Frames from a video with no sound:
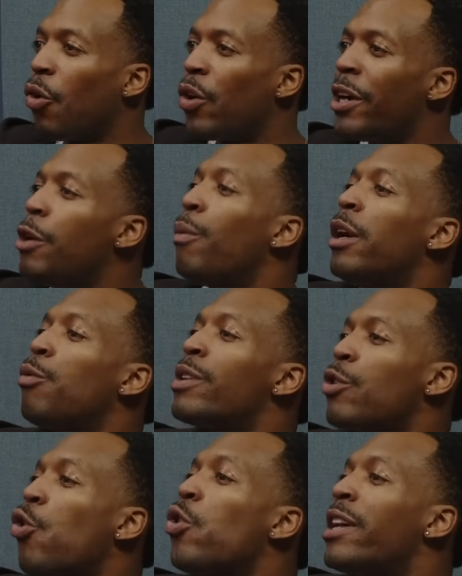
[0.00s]
It
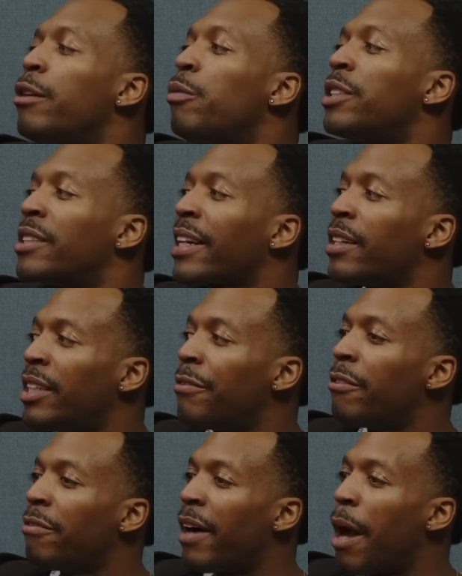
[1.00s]
was just like a
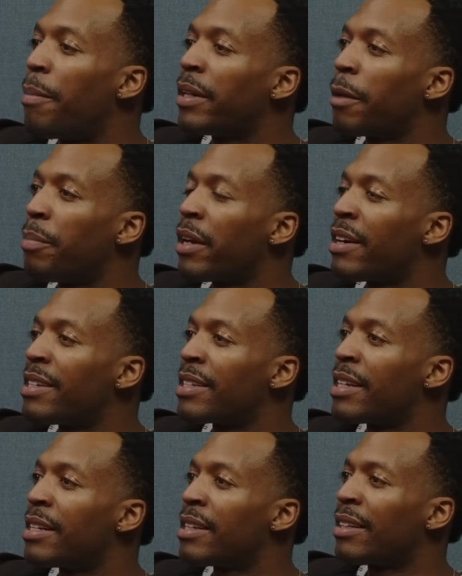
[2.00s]
different vibe in
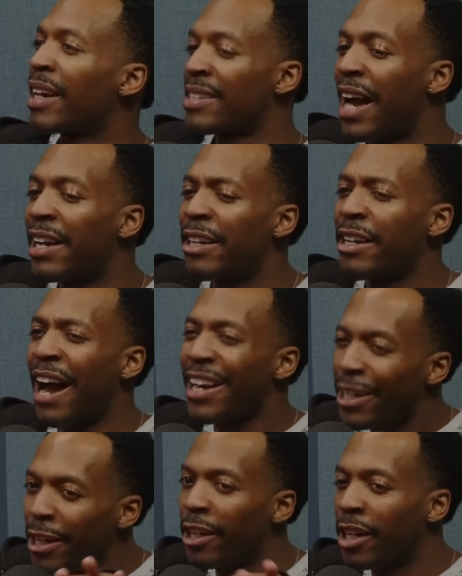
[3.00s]
comparison to like, because I
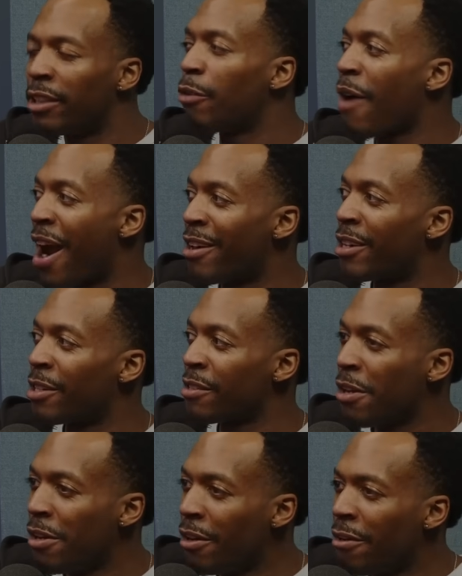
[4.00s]
hear other
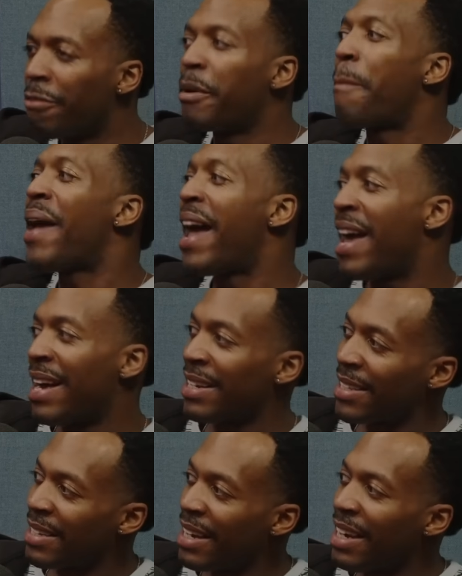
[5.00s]
writers from the
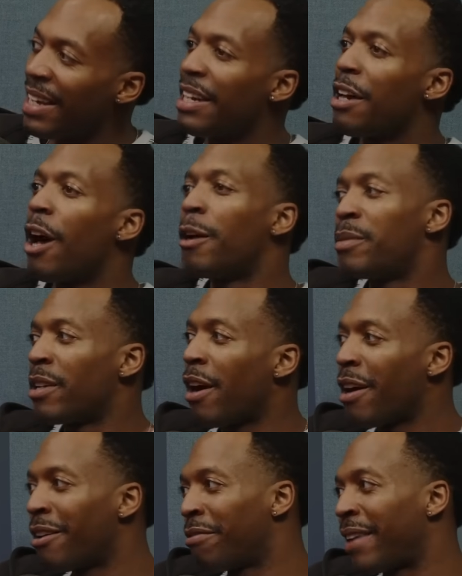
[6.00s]
past
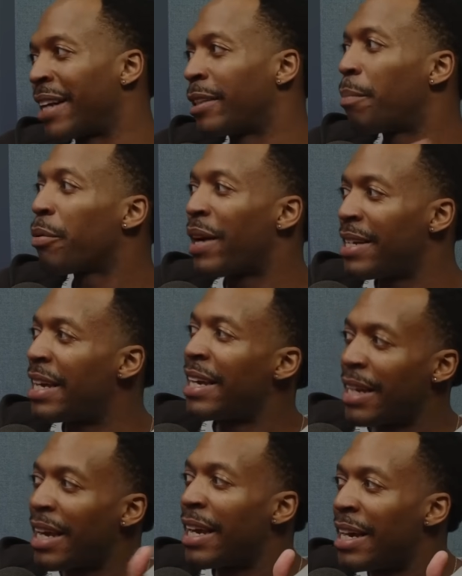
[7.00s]
observe like
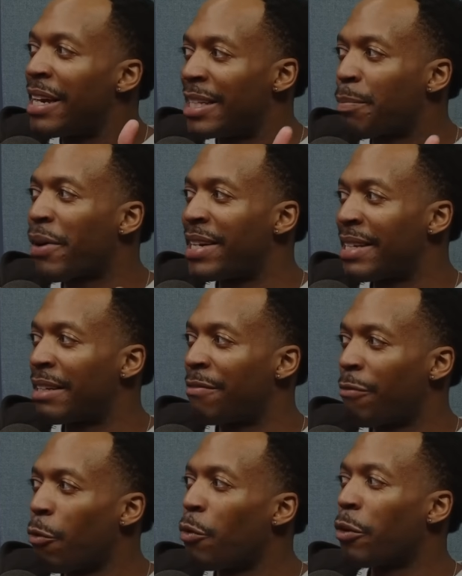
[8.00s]
it in its present
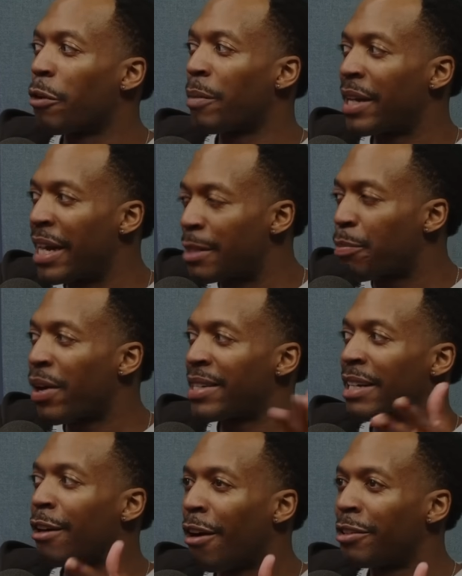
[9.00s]
form and in its
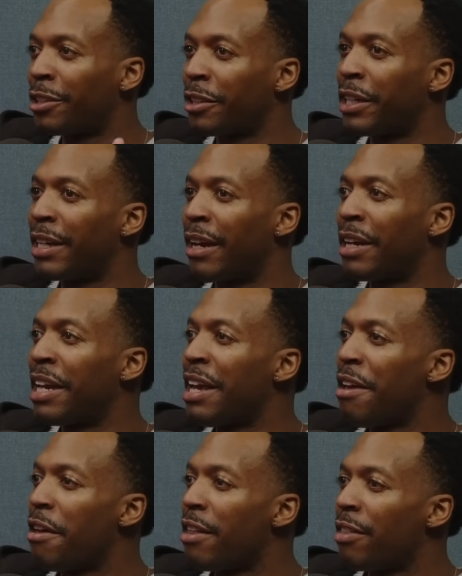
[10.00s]
present culture, and then
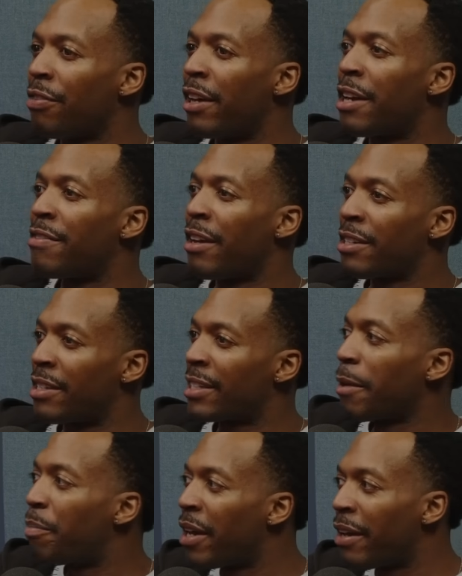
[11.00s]
there's this
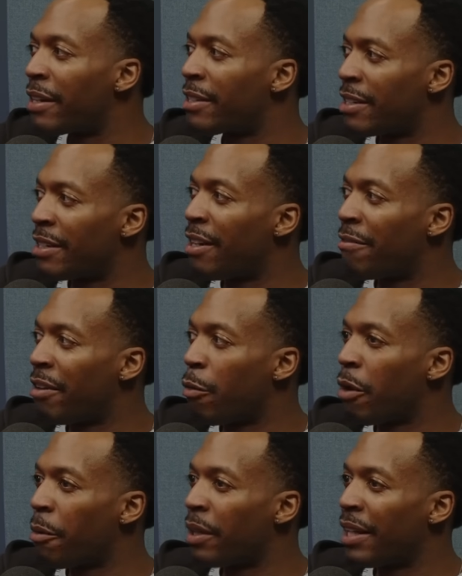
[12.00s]
comparison of it
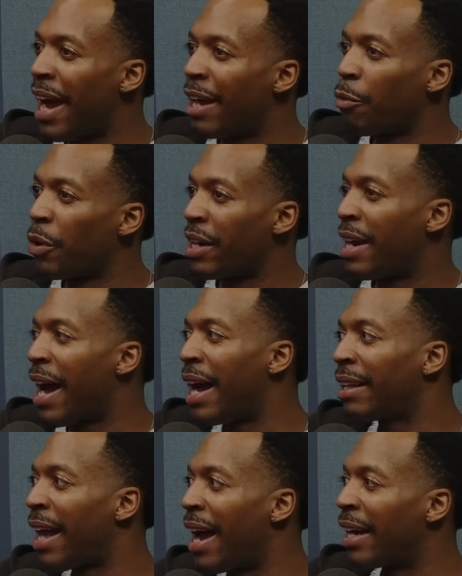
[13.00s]
where we're
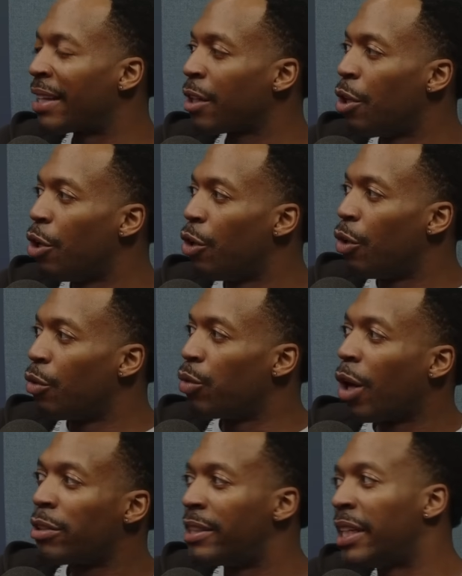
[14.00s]
not like
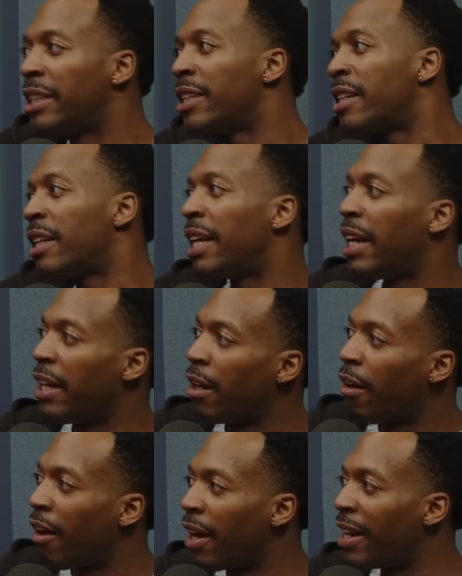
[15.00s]
roasting each other to
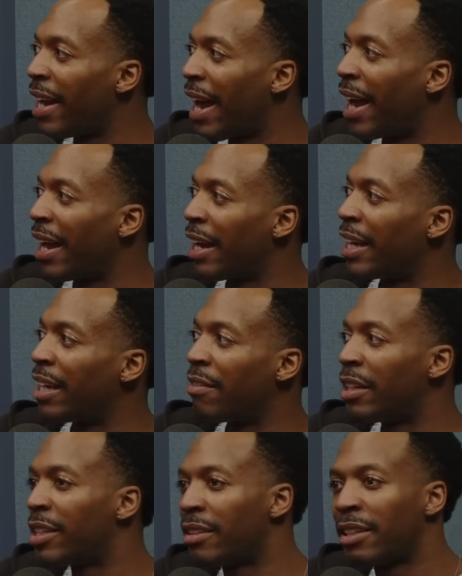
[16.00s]
hell all day and
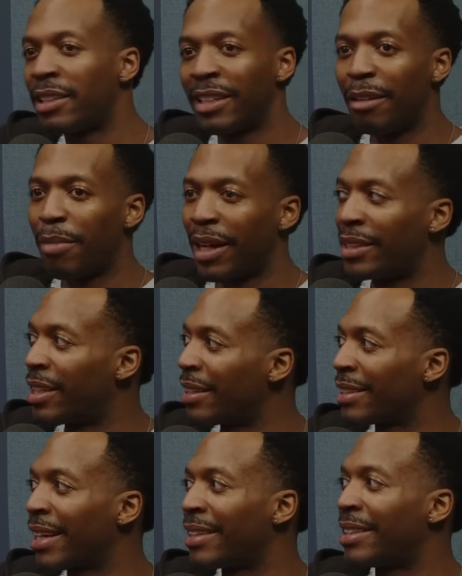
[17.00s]
giving each other shit about each
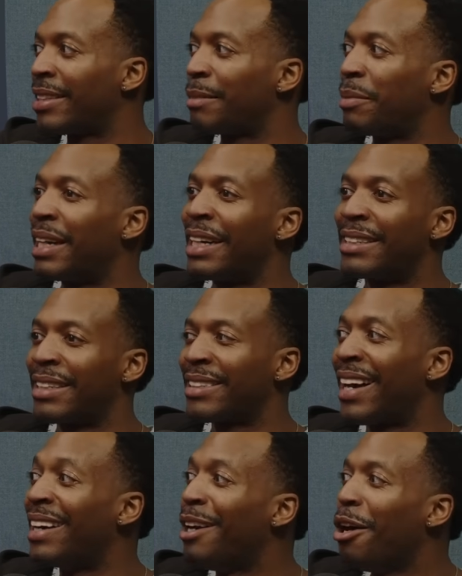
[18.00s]
other's sketches. And it's just
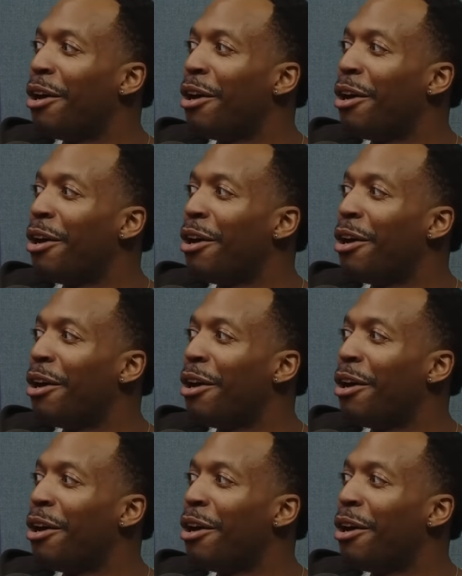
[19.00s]
like,